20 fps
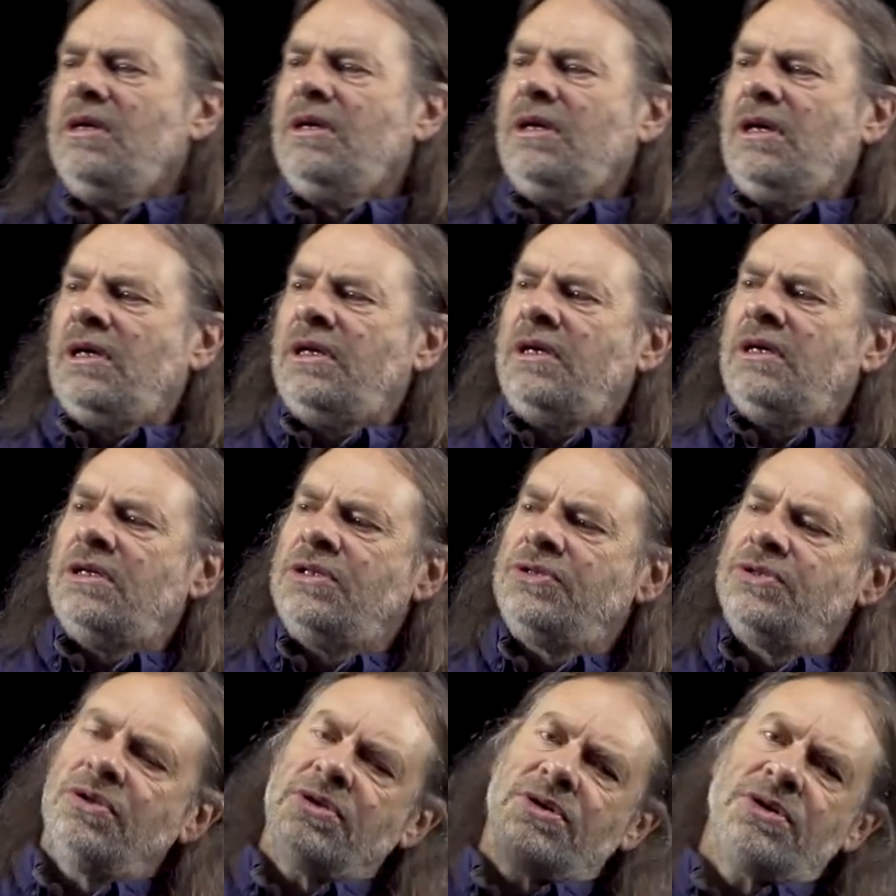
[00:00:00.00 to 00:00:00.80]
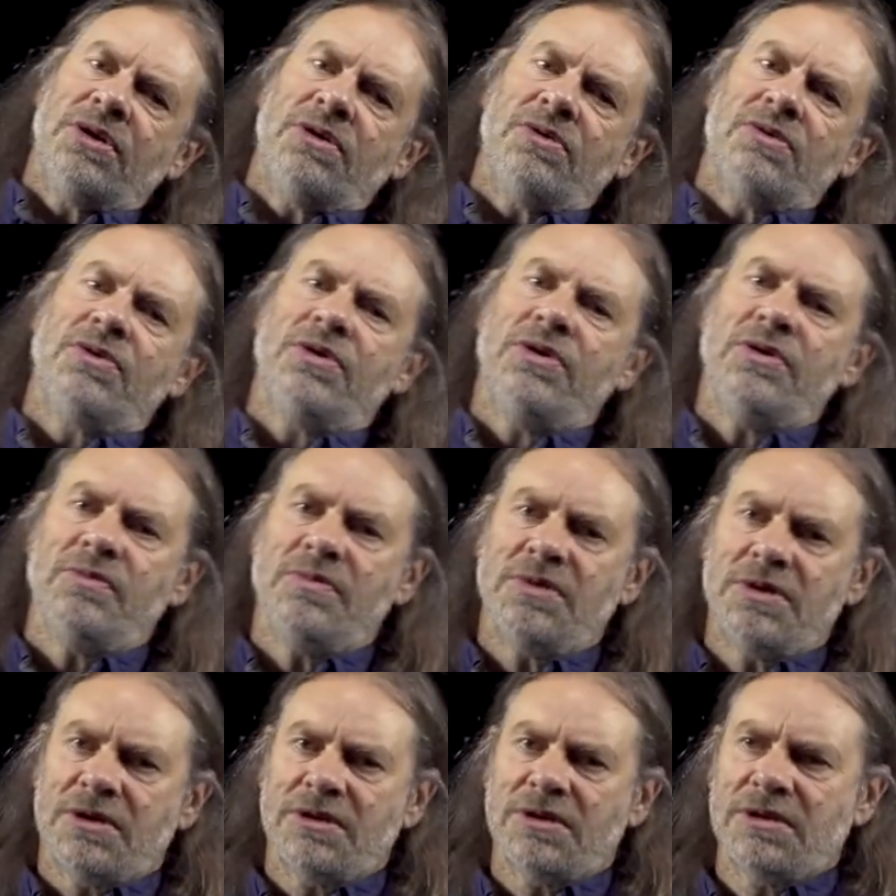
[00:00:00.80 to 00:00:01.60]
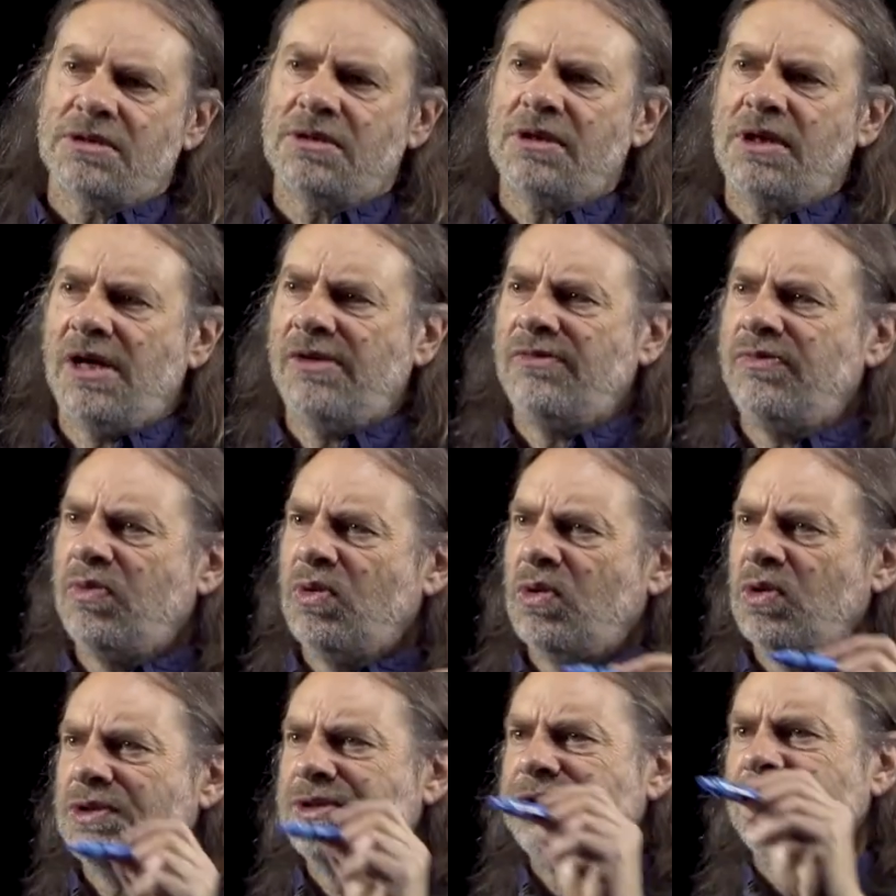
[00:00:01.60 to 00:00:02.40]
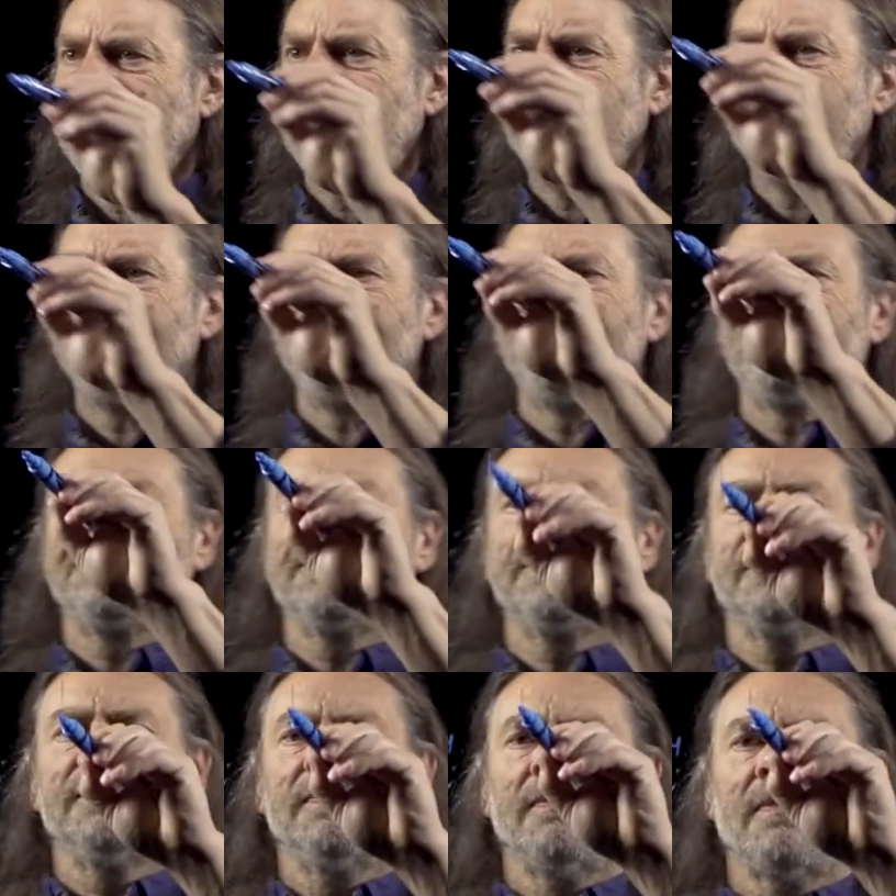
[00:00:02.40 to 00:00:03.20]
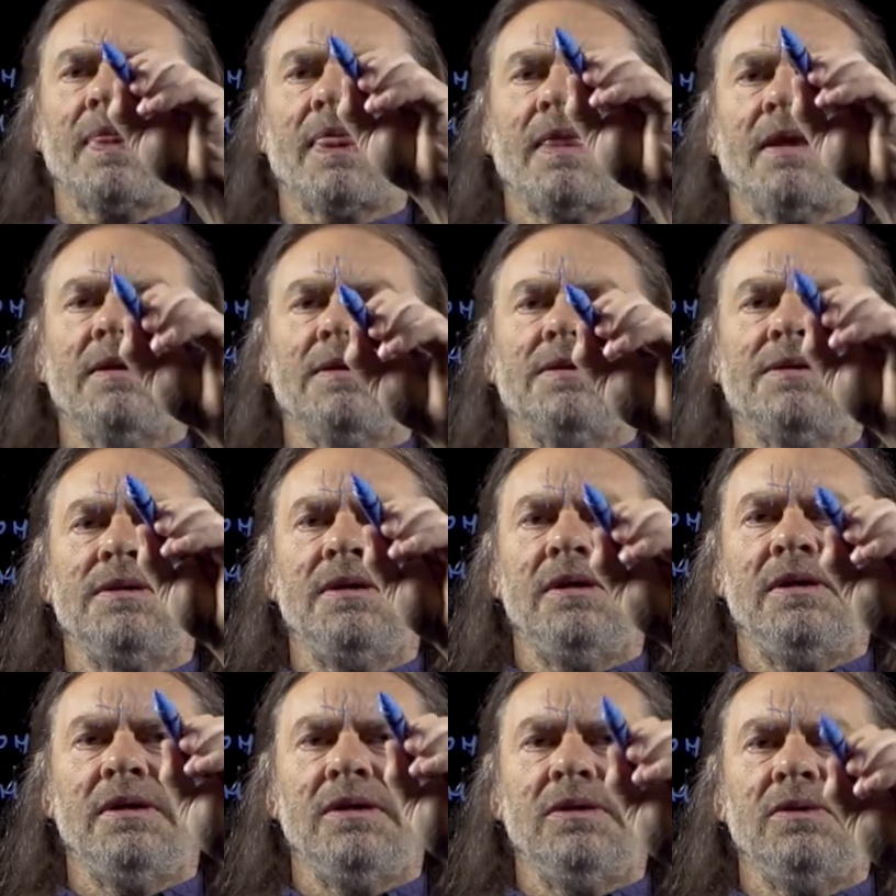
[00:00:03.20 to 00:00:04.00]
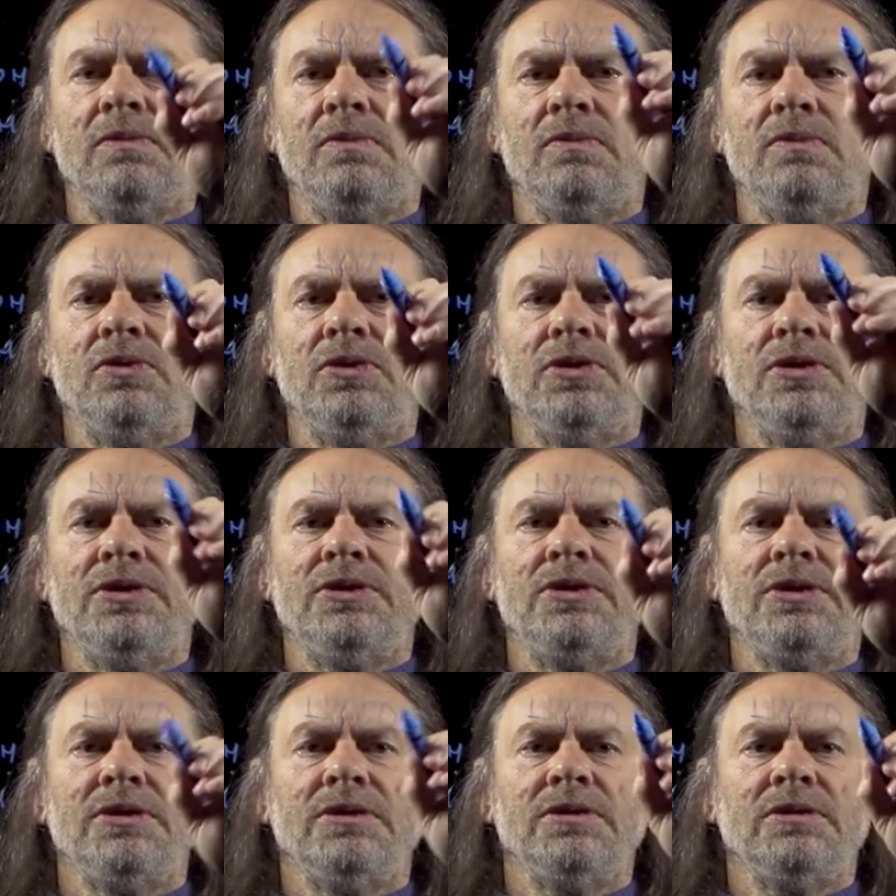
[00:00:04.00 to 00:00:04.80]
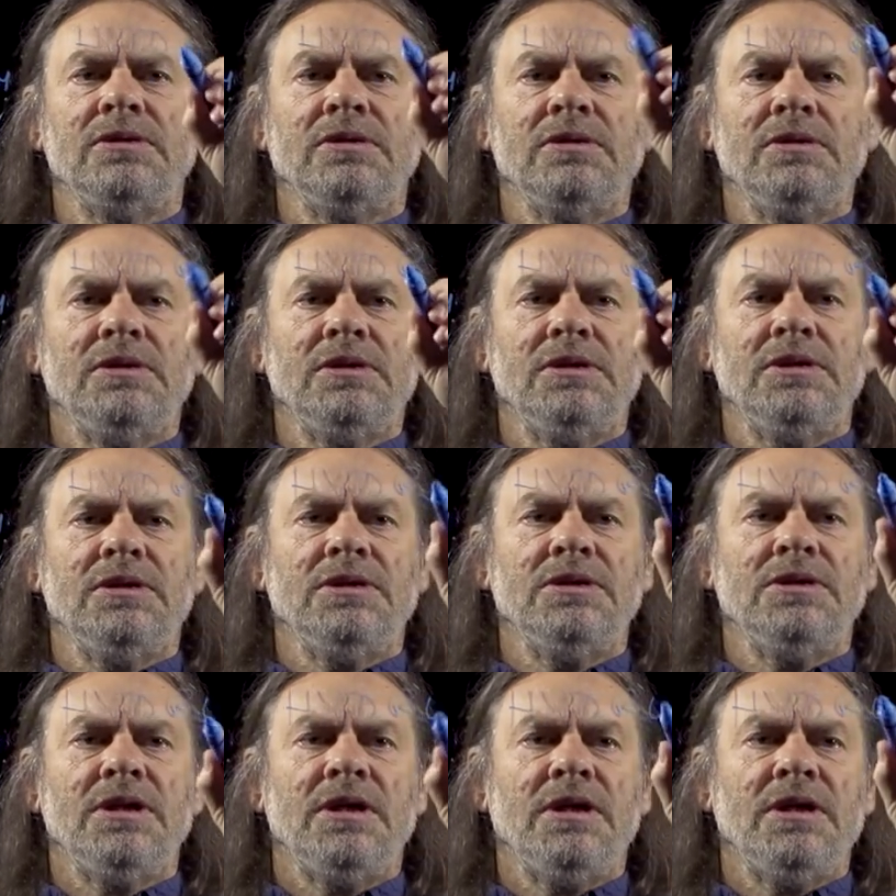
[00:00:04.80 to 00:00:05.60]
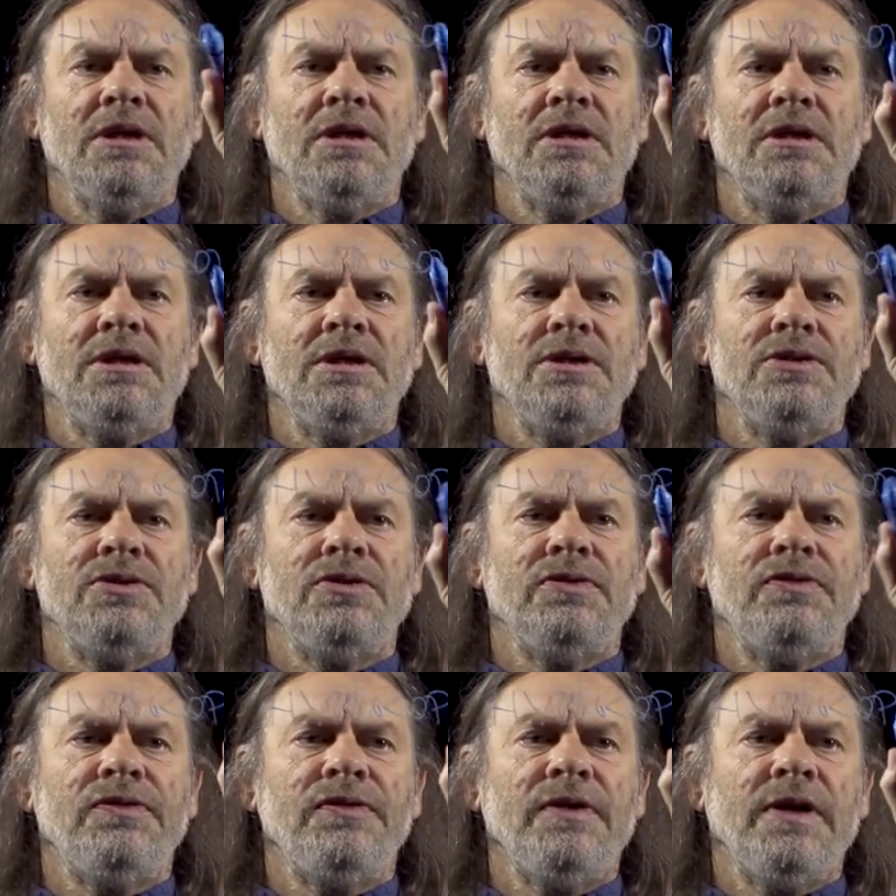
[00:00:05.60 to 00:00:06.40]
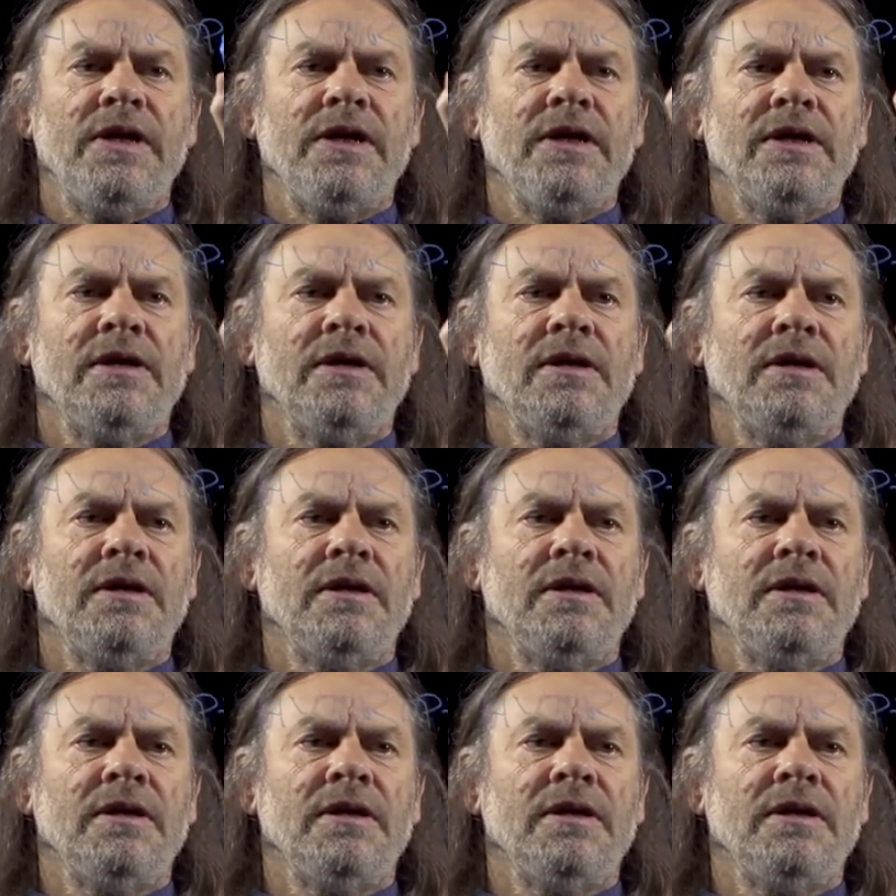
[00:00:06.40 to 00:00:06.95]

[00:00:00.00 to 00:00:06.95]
And hydroxyl groups love water, so wood is a hydrophilic